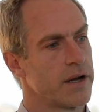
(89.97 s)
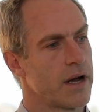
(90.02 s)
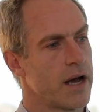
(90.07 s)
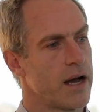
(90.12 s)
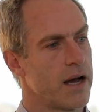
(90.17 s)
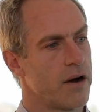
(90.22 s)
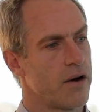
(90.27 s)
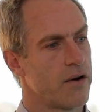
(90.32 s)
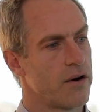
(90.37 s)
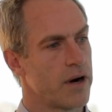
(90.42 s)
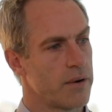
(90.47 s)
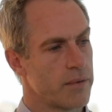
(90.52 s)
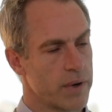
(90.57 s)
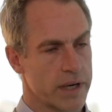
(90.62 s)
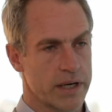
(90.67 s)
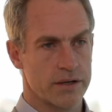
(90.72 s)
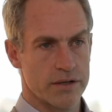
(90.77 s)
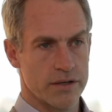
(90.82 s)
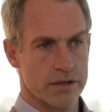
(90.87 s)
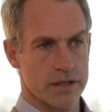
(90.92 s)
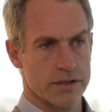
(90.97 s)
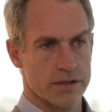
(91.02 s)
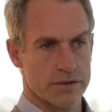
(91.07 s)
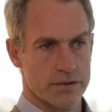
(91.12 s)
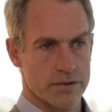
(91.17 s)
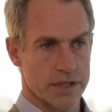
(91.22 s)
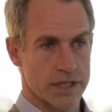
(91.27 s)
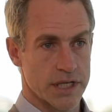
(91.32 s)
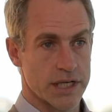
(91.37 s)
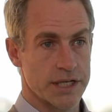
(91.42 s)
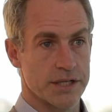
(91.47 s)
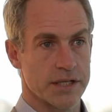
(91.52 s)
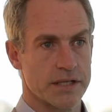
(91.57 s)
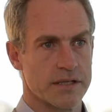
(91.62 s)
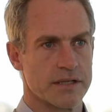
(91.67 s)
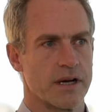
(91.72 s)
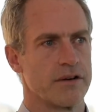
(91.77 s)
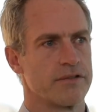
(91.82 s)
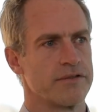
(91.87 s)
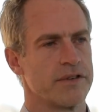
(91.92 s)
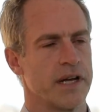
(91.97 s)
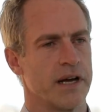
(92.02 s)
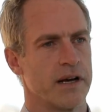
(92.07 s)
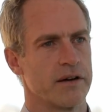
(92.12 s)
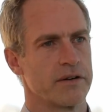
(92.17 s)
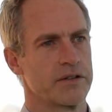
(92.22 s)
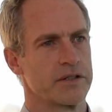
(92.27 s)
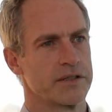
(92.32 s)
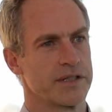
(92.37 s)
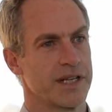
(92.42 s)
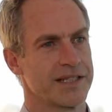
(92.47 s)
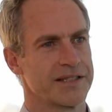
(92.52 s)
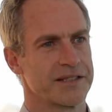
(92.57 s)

all right, we're going to do the strategic stuff now, because